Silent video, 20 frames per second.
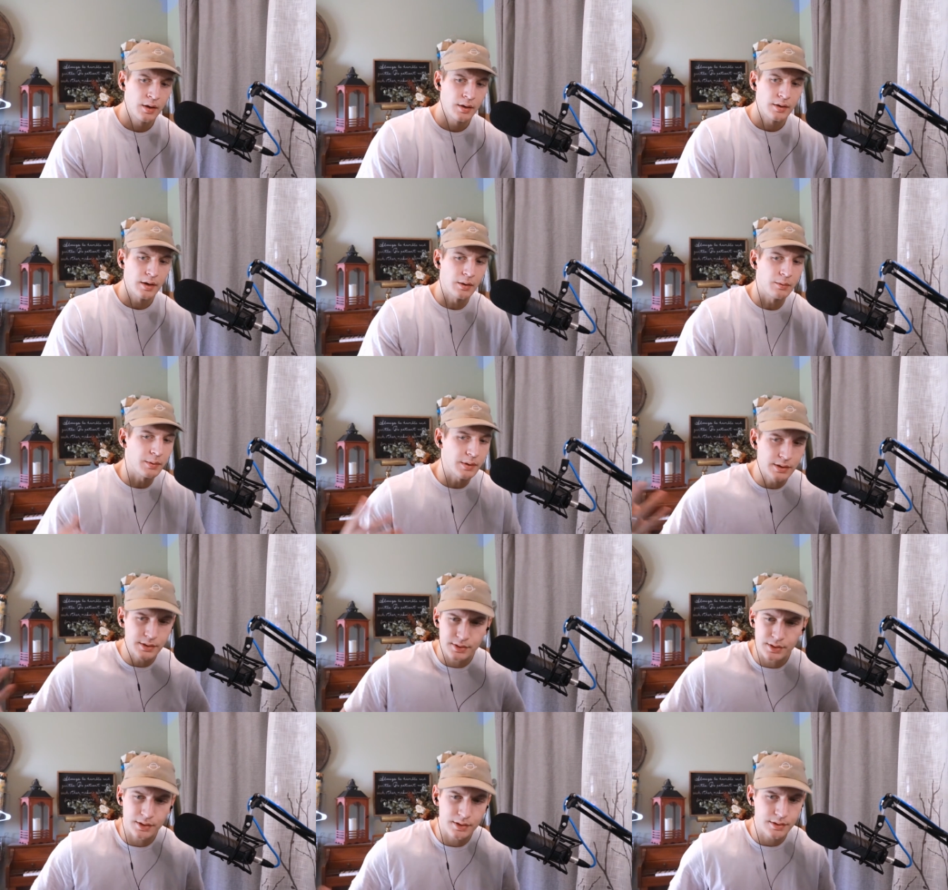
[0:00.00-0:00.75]
And what
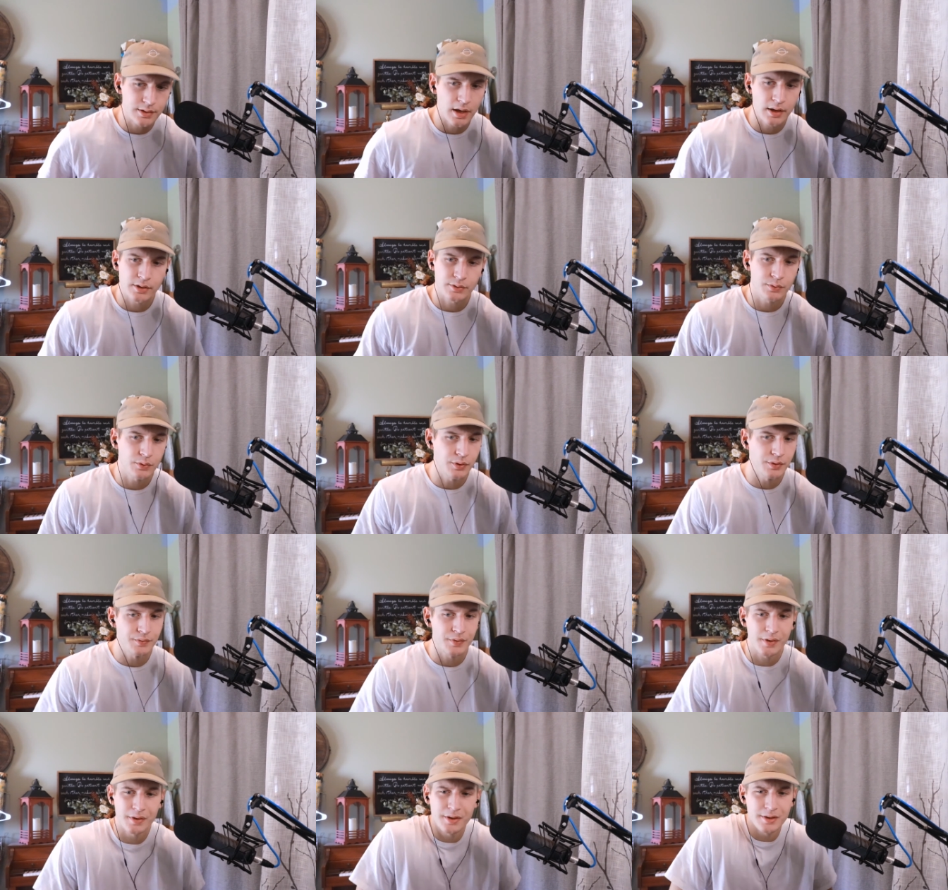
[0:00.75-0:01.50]
is successful in
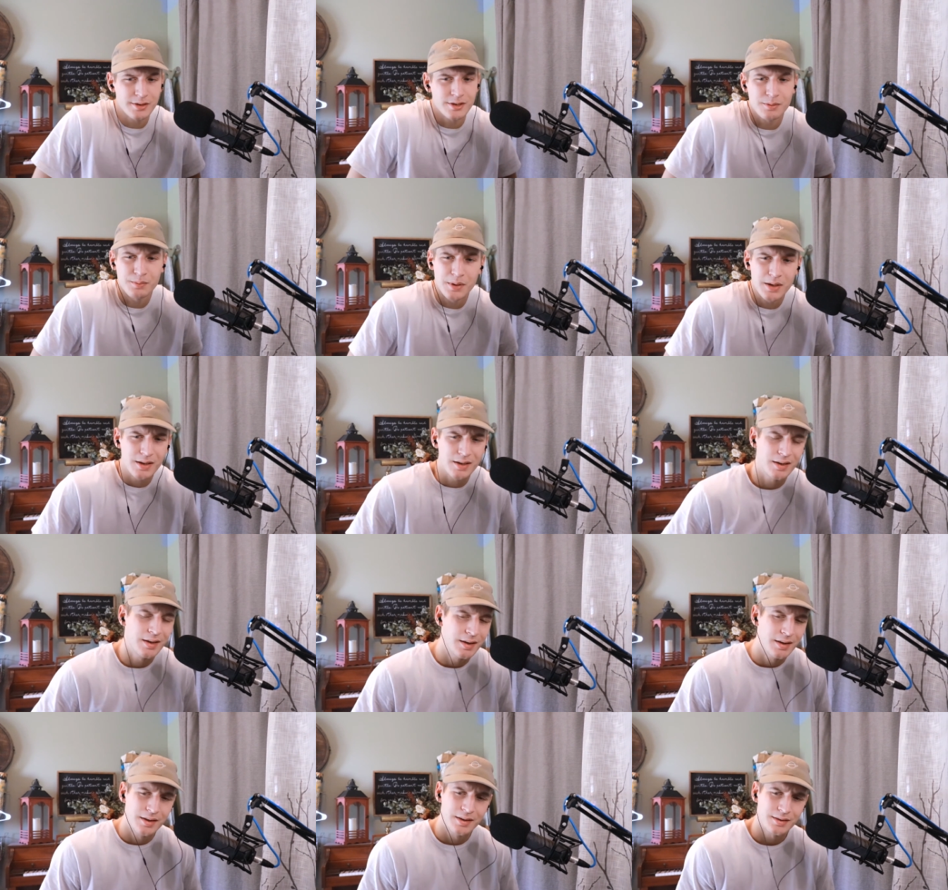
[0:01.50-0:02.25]
fitness to me?
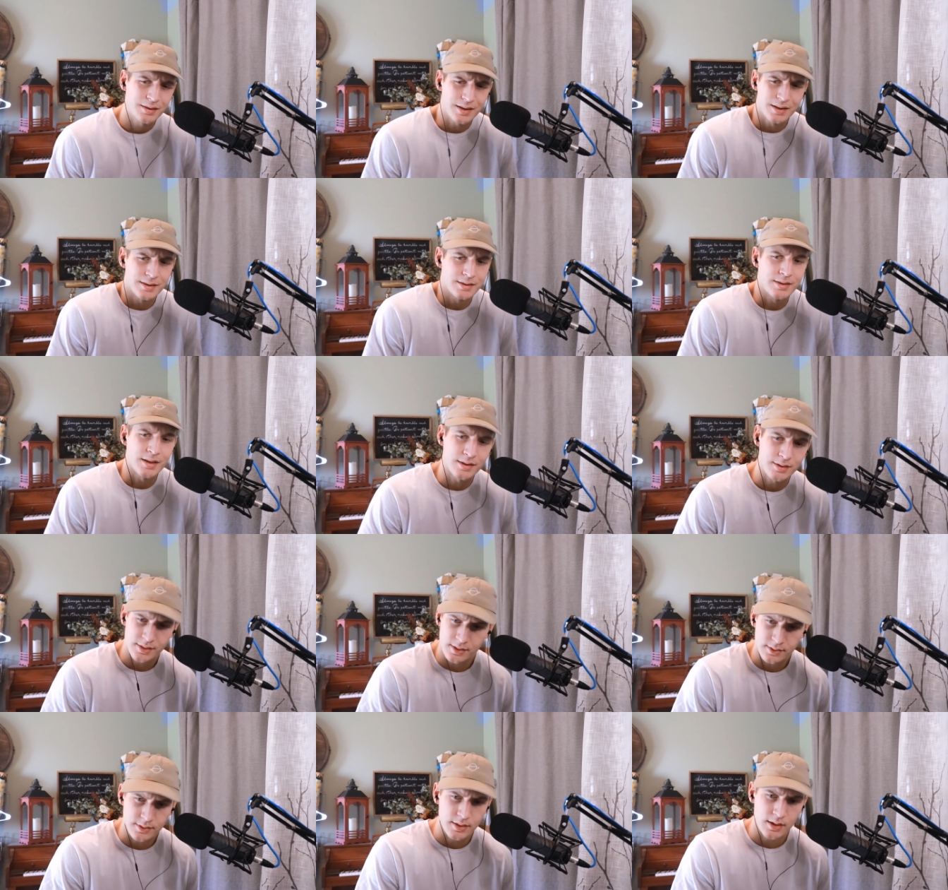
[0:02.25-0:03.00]

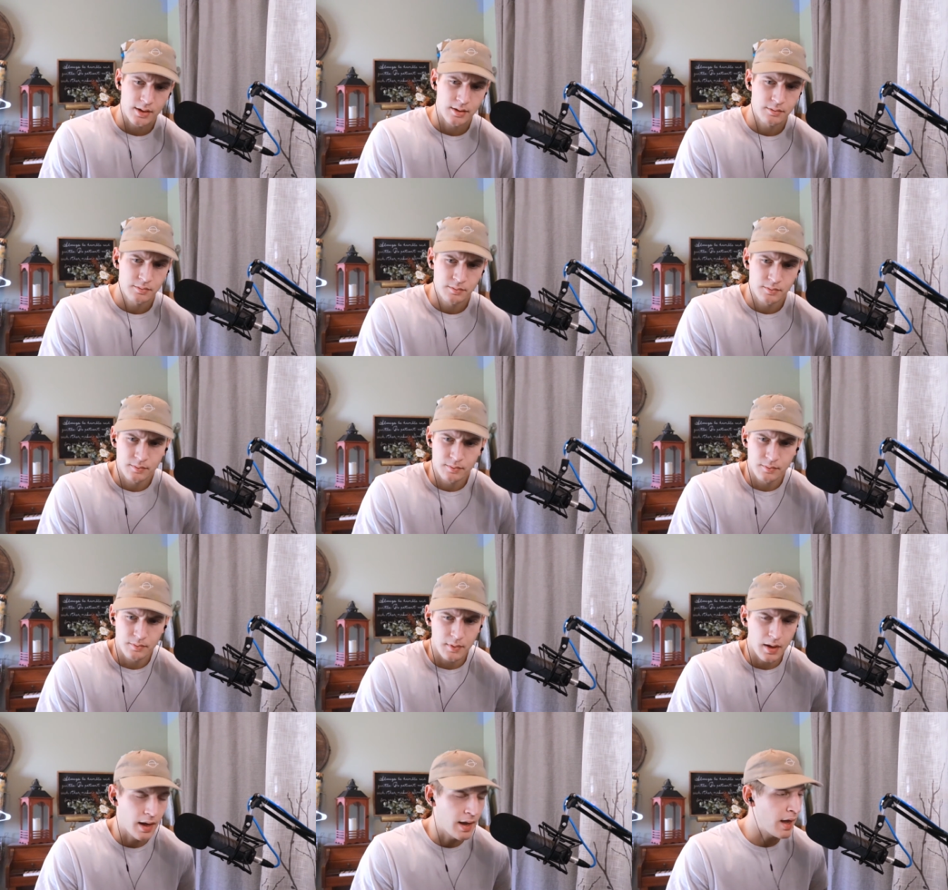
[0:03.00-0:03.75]
Consistency.
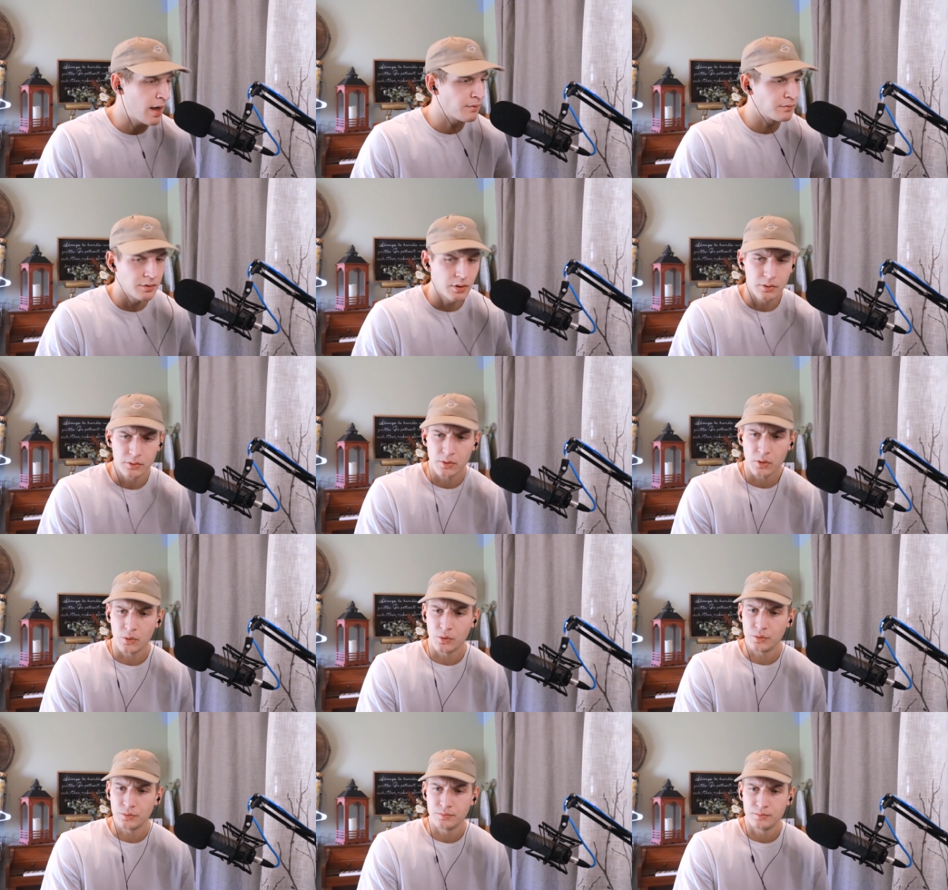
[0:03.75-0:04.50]
I have no
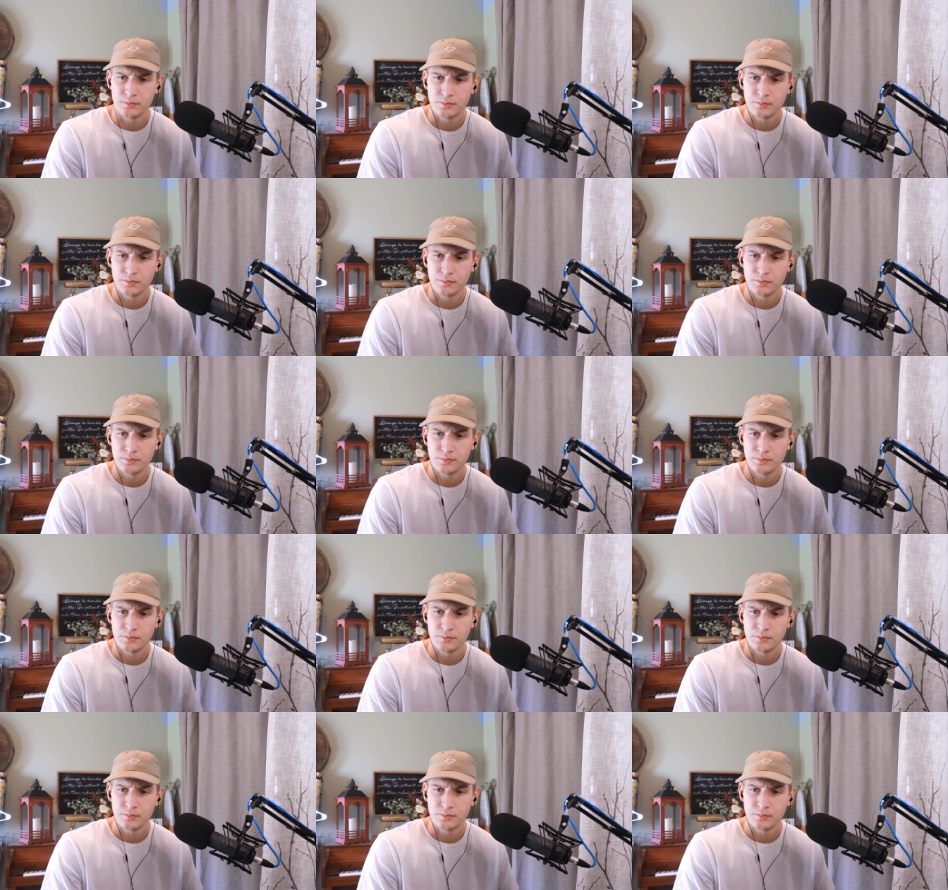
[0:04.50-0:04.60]
goal.